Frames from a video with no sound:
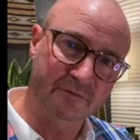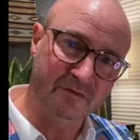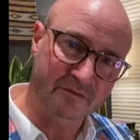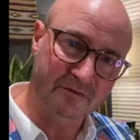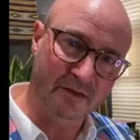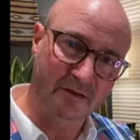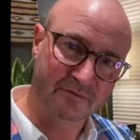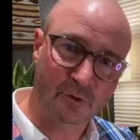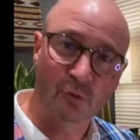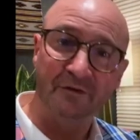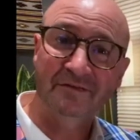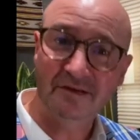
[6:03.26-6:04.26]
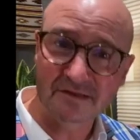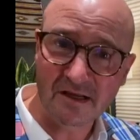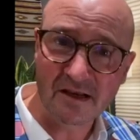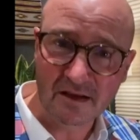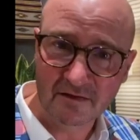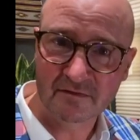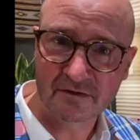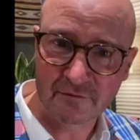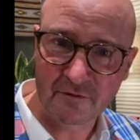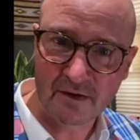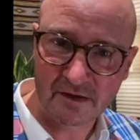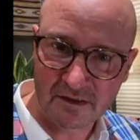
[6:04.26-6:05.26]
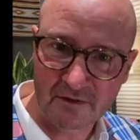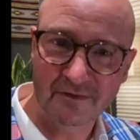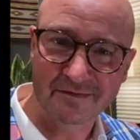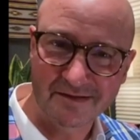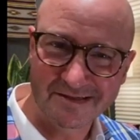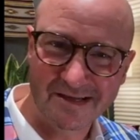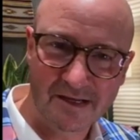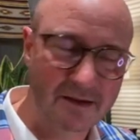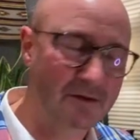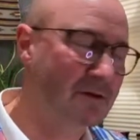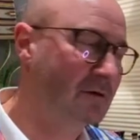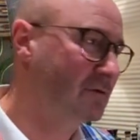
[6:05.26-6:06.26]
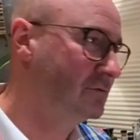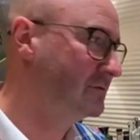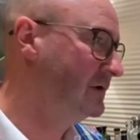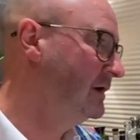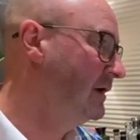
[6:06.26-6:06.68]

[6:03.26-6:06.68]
this uh, so-called Centini, Centenary Martini, the Centini called.